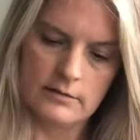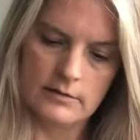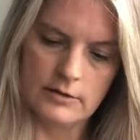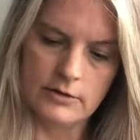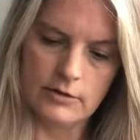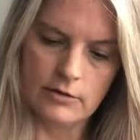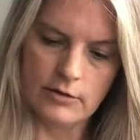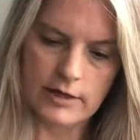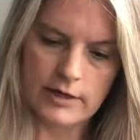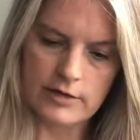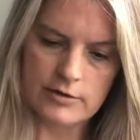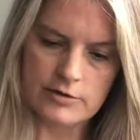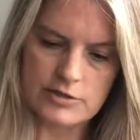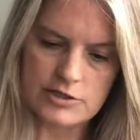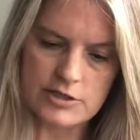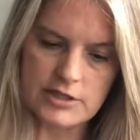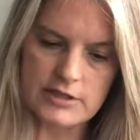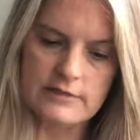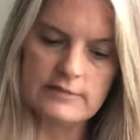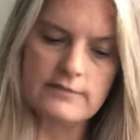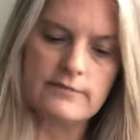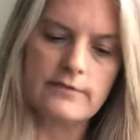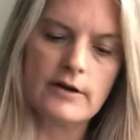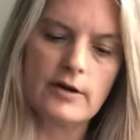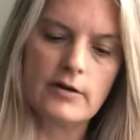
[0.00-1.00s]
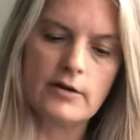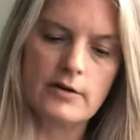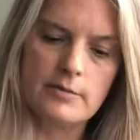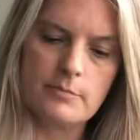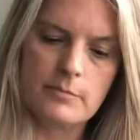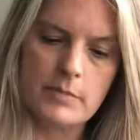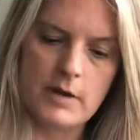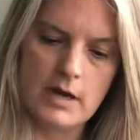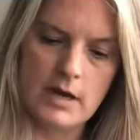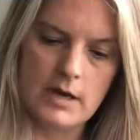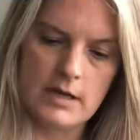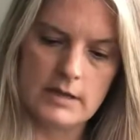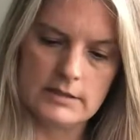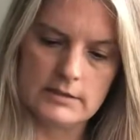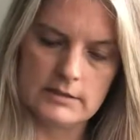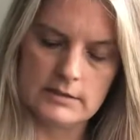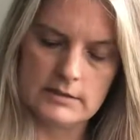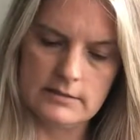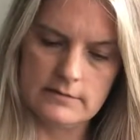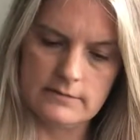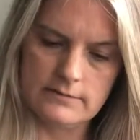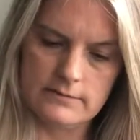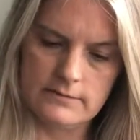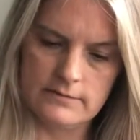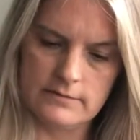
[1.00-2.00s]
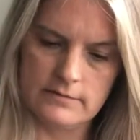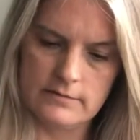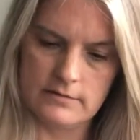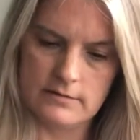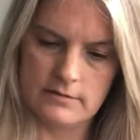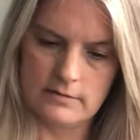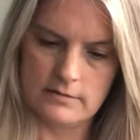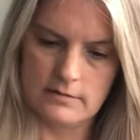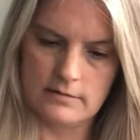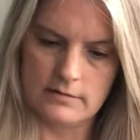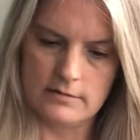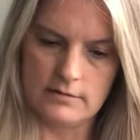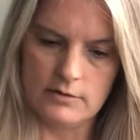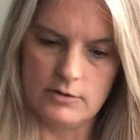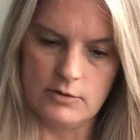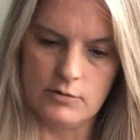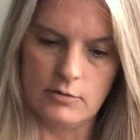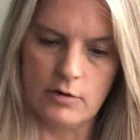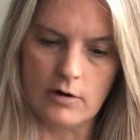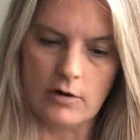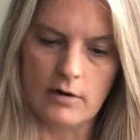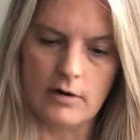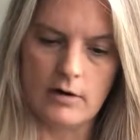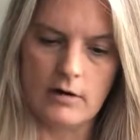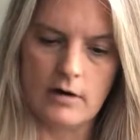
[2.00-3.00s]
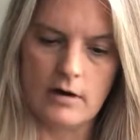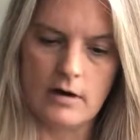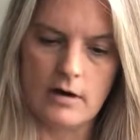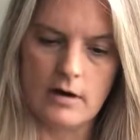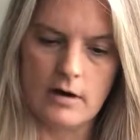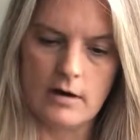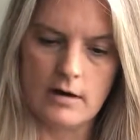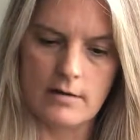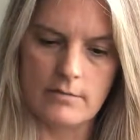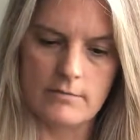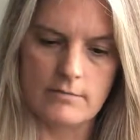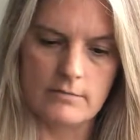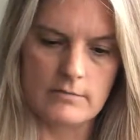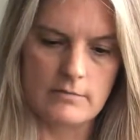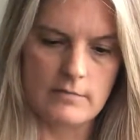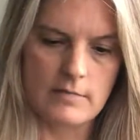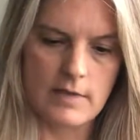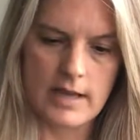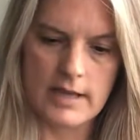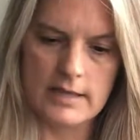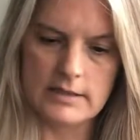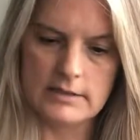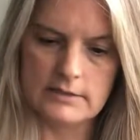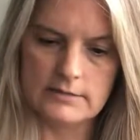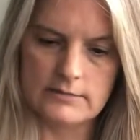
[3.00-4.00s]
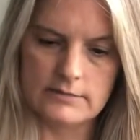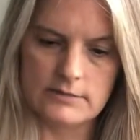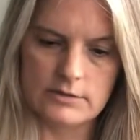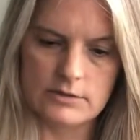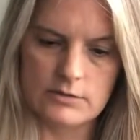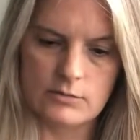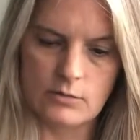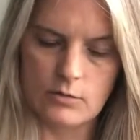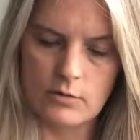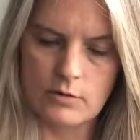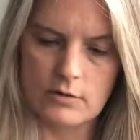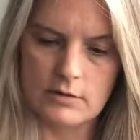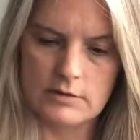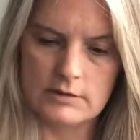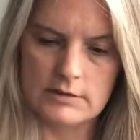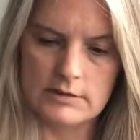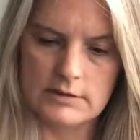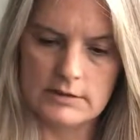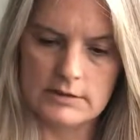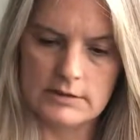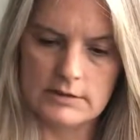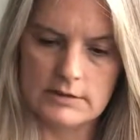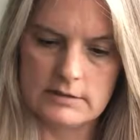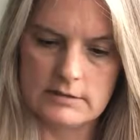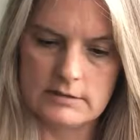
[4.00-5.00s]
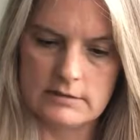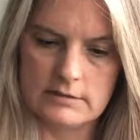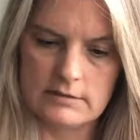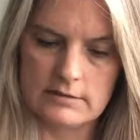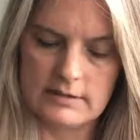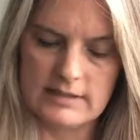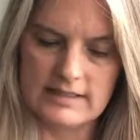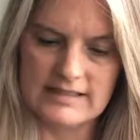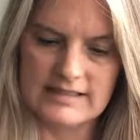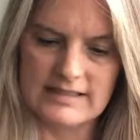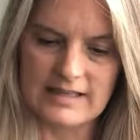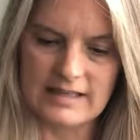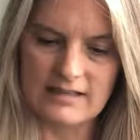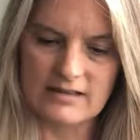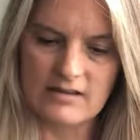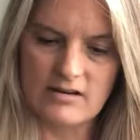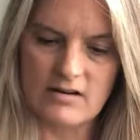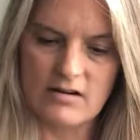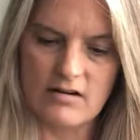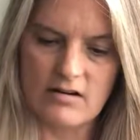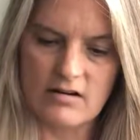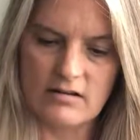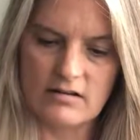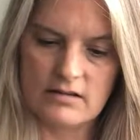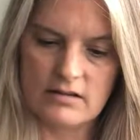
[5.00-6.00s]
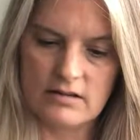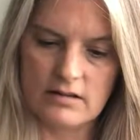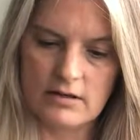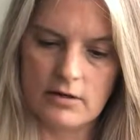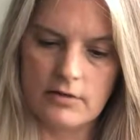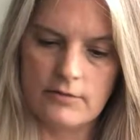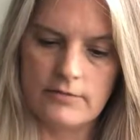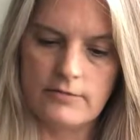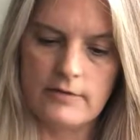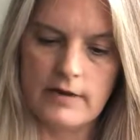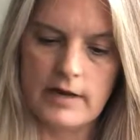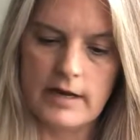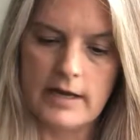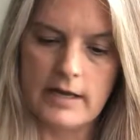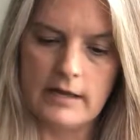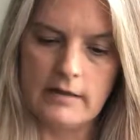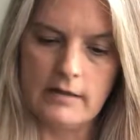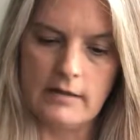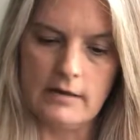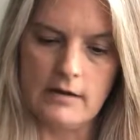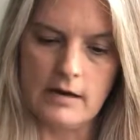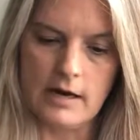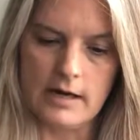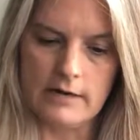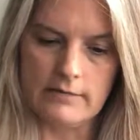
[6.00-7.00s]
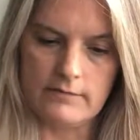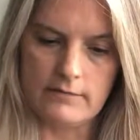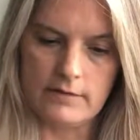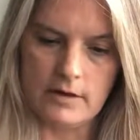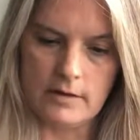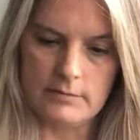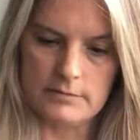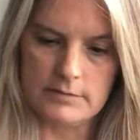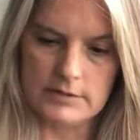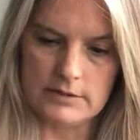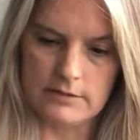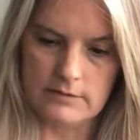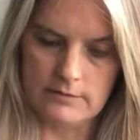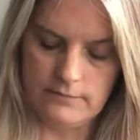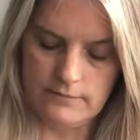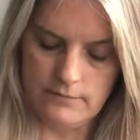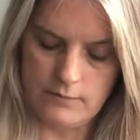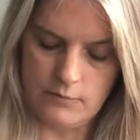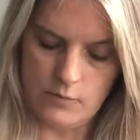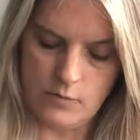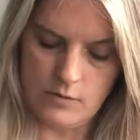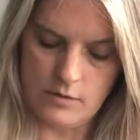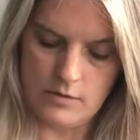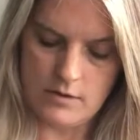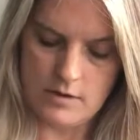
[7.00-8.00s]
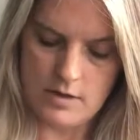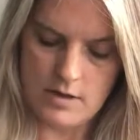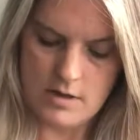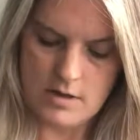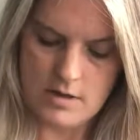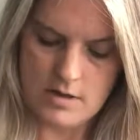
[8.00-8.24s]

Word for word: Your energy is very positive. You are um, Ace of Swords, the Sun card clarifying the Nine of Cups and the Fool.